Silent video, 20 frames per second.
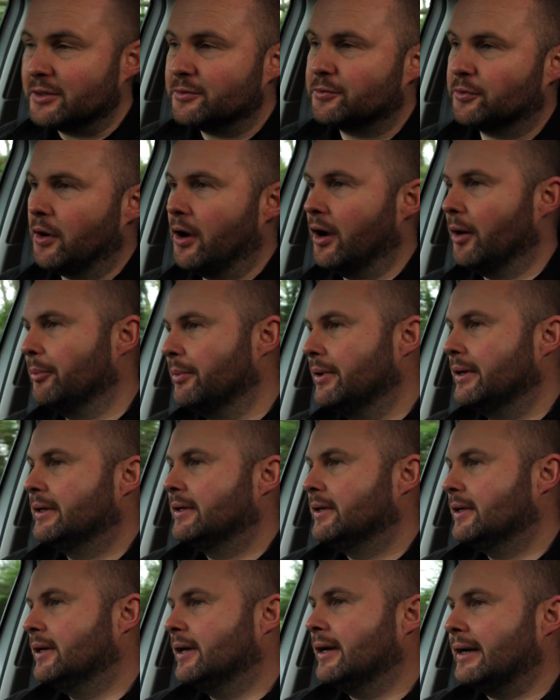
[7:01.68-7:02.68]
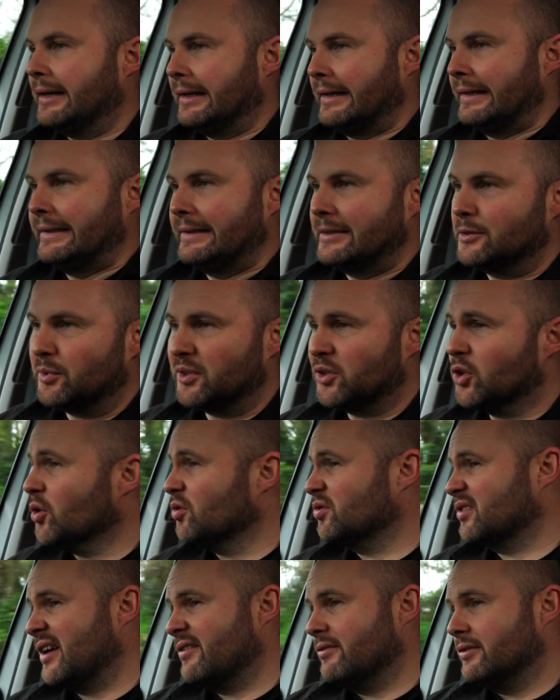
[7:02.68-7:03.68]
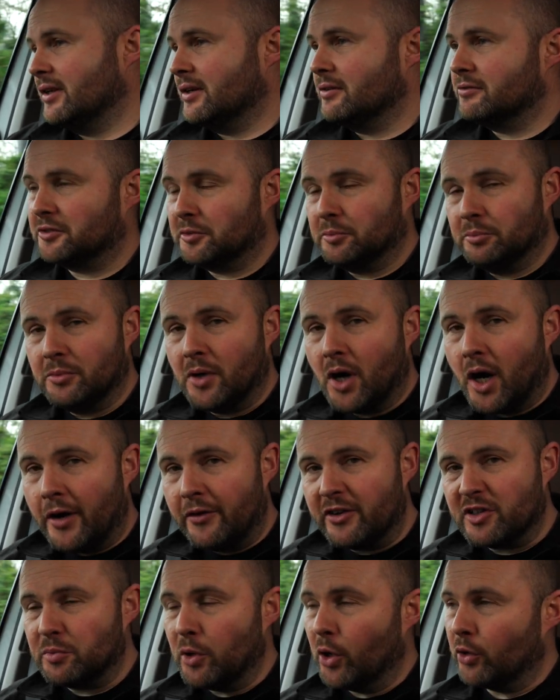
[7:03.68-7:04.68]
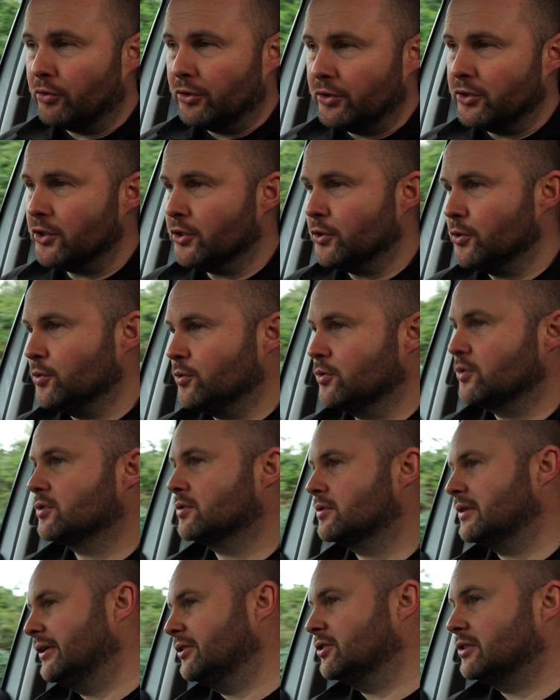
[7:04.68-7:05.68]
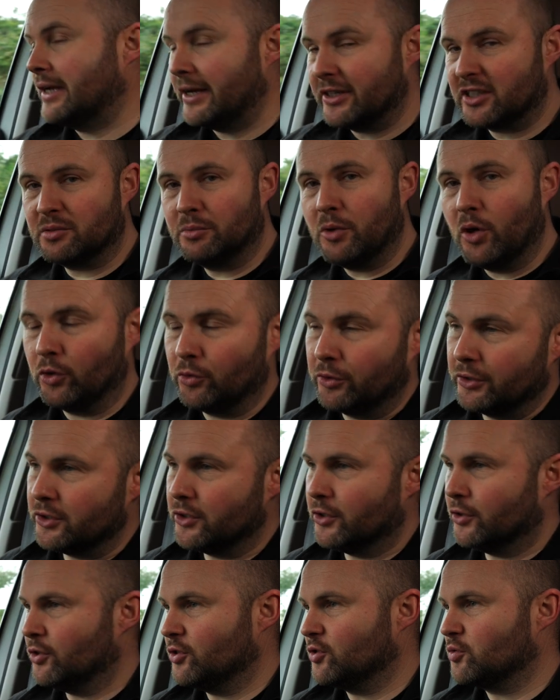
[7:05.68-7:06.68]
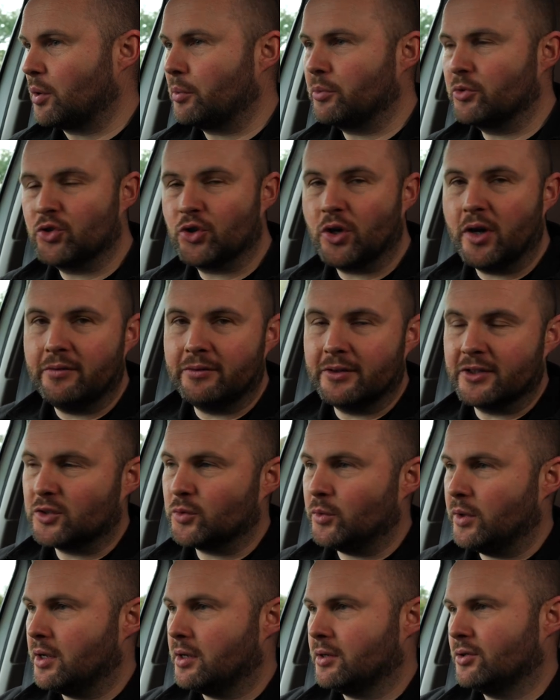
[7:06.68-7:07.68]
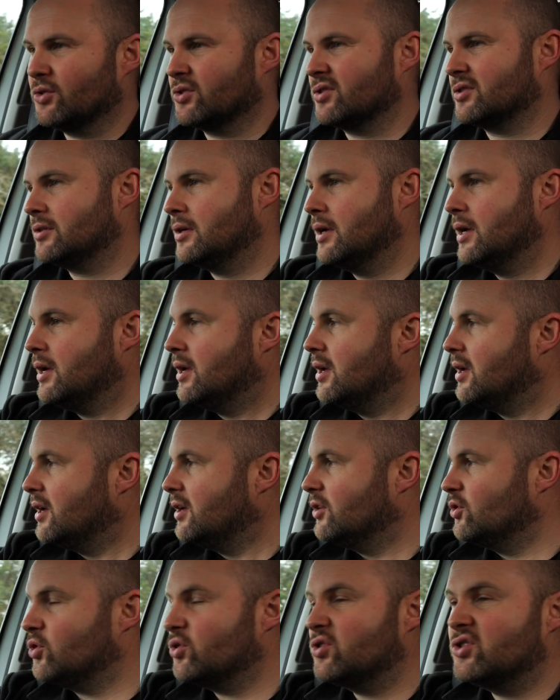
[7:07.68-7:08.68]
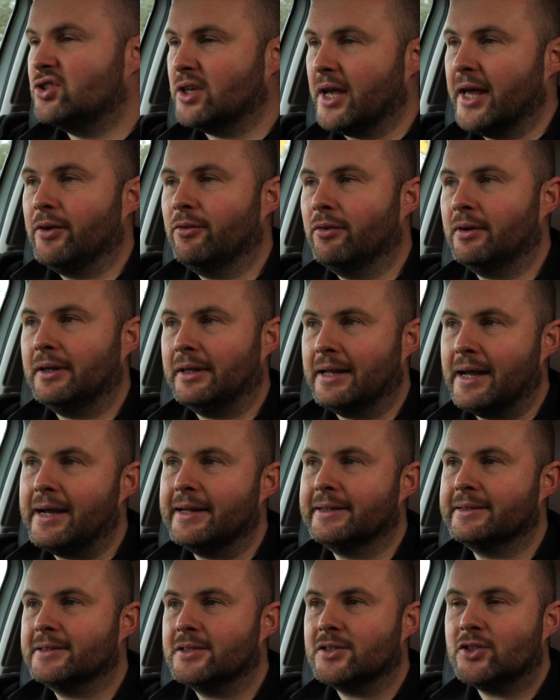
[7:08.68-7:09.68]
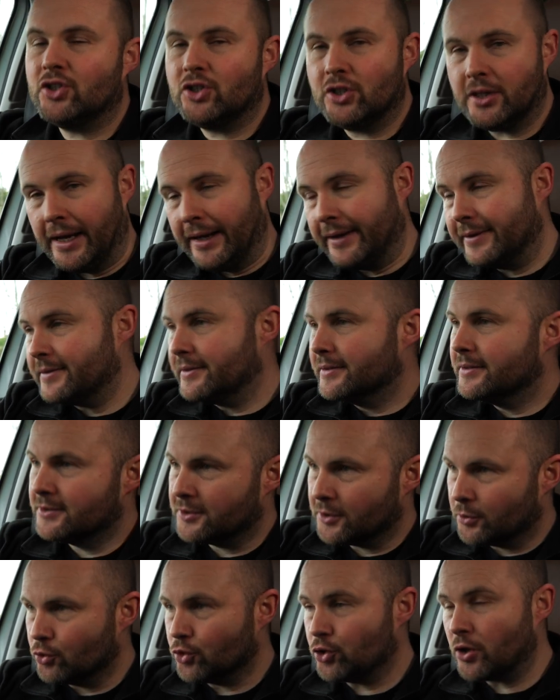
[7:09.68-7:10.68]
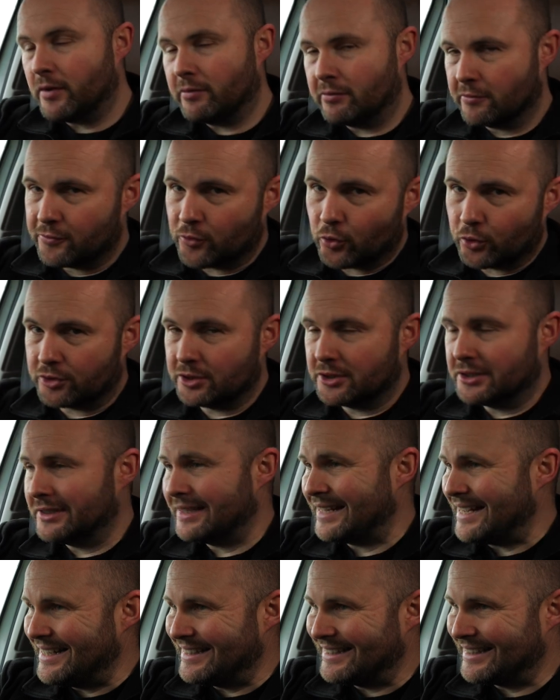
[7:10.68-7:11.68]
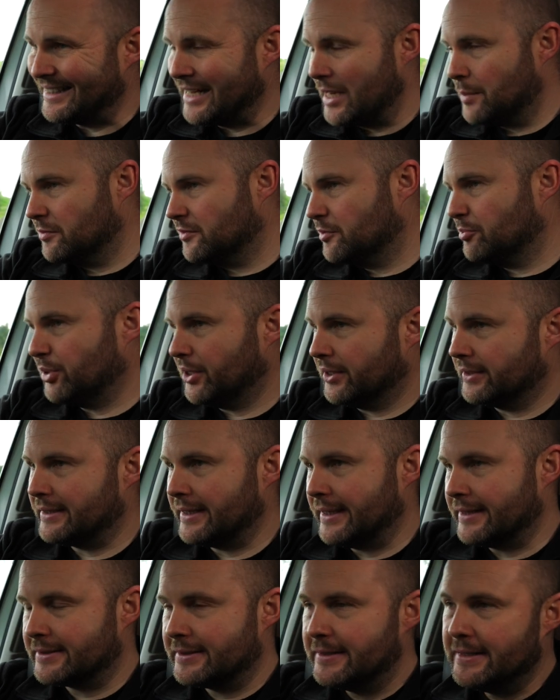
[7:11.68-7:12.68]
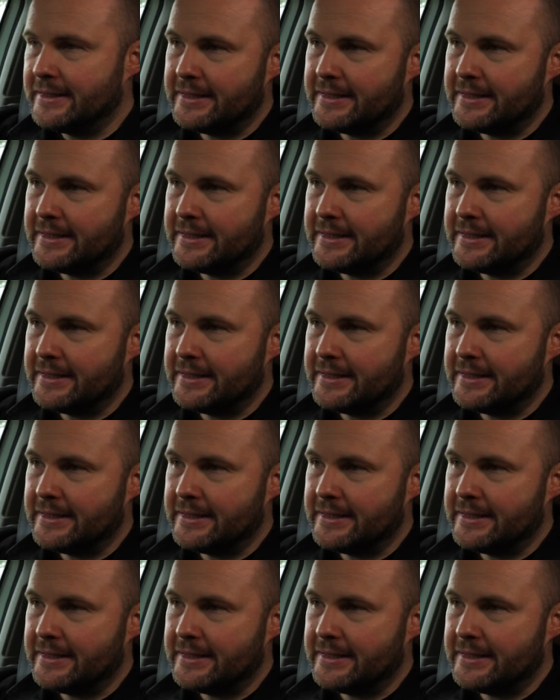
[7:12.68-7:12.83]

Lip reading: from. And we cover everything from Irish motoring news, international motoring news, what we're driving this week, and just general lads chat. So Driving Forces is the name of the podcast.